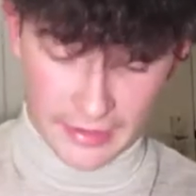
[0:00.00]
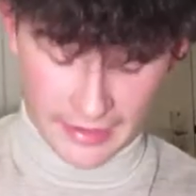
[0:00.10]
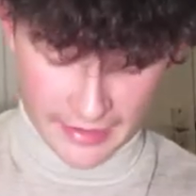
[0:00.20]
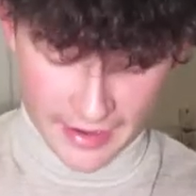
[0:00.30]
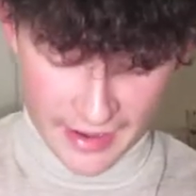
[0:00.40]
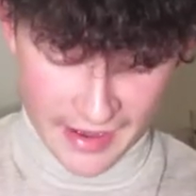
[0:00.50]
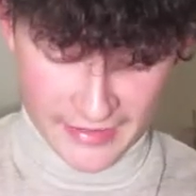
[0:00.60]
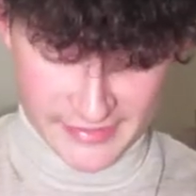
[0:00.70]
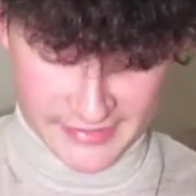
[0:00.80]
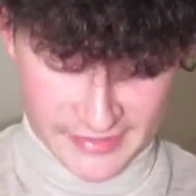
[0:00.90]
uh,
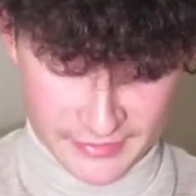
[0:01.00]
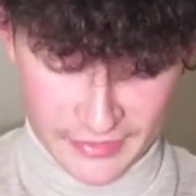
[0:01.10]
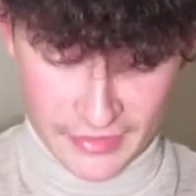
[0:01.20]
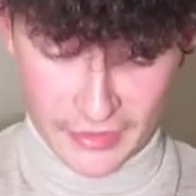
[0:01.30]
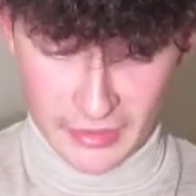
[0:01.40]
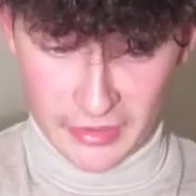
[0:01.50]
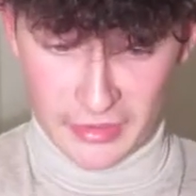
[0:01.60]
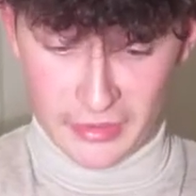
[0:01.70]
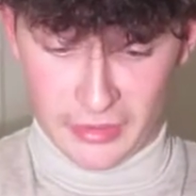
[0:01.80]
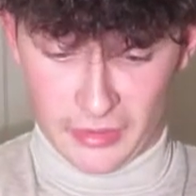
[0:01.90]
it is
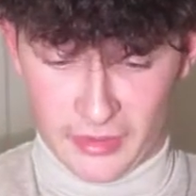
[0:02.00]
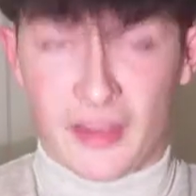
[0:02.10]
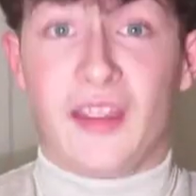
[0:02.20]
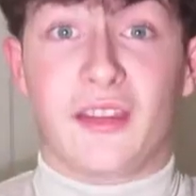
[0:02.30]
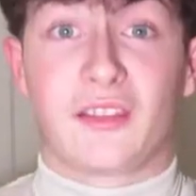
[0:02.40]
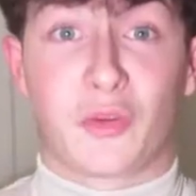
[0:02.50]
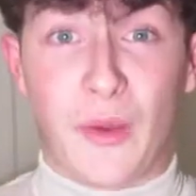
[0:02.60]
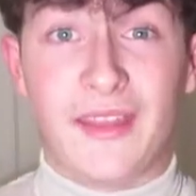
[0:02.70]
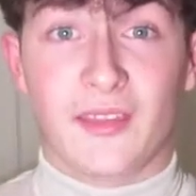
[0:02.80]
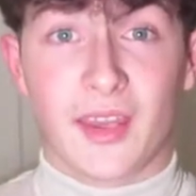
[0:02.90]

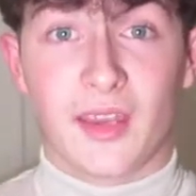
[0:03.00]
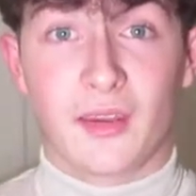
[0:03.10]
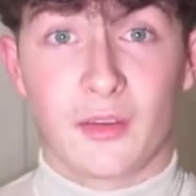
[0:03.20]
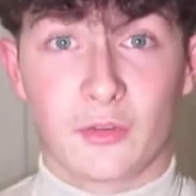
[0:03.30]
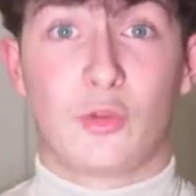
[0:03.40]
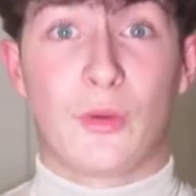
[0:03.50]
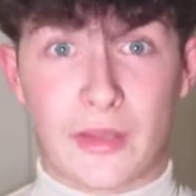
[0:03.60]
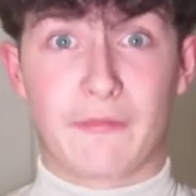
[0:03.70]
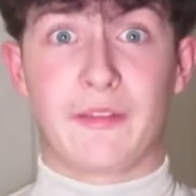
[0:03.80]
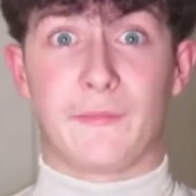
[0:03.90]
20 to
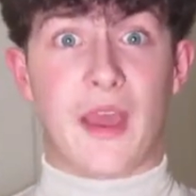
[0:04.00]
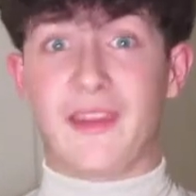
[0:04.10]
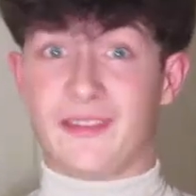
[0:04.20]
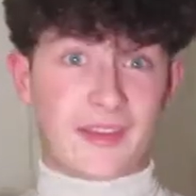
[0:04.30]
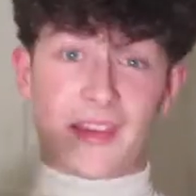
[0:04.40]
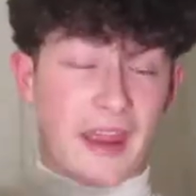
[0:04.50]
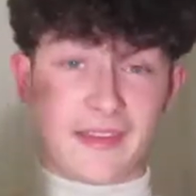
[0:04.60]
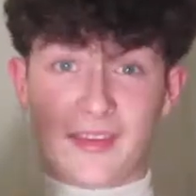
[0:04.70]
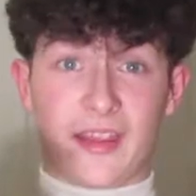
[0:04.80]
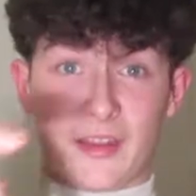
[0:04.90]
11 and I need to, I
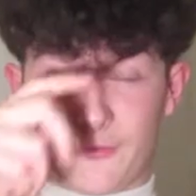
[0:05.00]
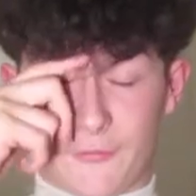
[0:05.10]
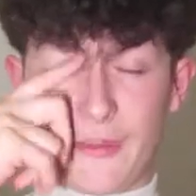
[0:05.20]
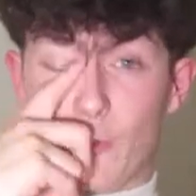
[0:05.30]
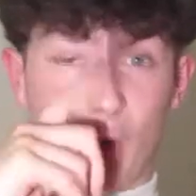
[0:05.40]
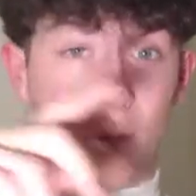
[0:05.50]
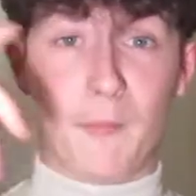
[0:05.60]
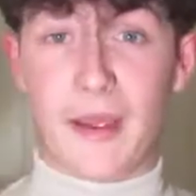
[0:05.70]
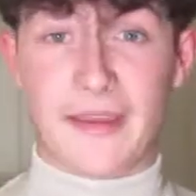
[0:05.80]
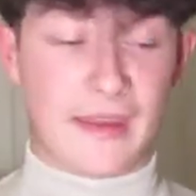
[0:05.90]
need to get this video up
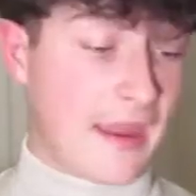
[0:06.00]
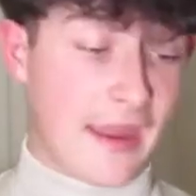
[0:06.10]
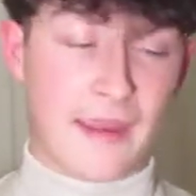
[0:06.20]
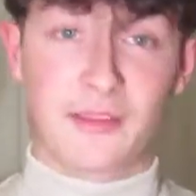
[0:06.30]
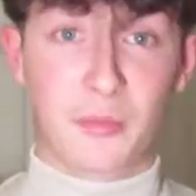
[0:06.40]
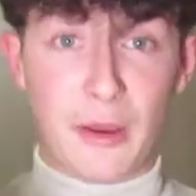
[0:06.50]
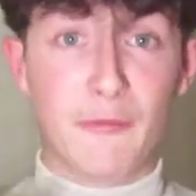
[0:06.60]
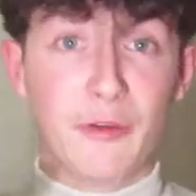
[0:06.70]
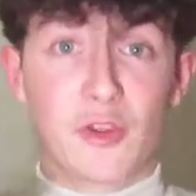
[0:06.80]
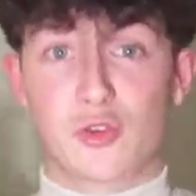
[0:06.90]
by uh,
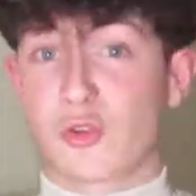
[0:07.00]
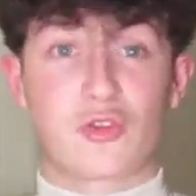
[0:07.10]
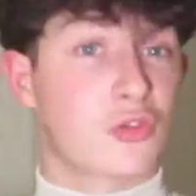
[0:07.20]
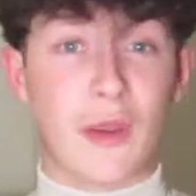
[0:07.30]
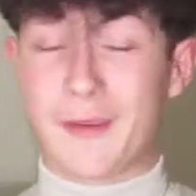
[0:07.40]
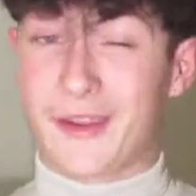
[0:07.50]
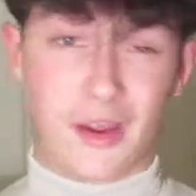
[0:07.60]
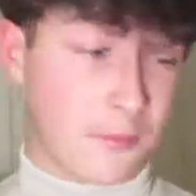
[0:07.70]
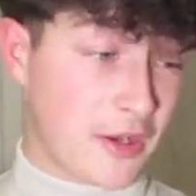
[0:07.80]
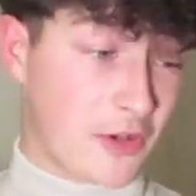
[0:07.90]
12 so it's just going
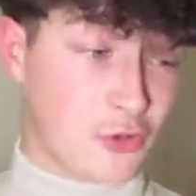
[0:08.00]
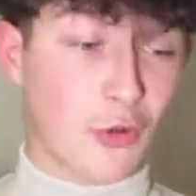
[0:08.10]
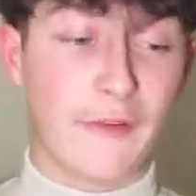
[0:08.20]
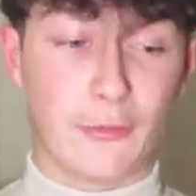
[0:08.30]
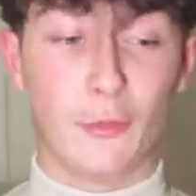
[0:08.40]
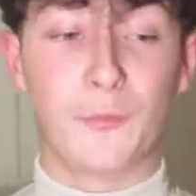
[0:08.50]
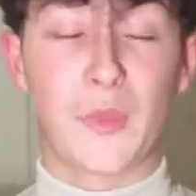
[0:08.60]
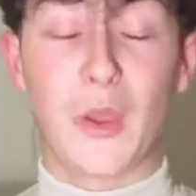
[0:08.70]
to be a short video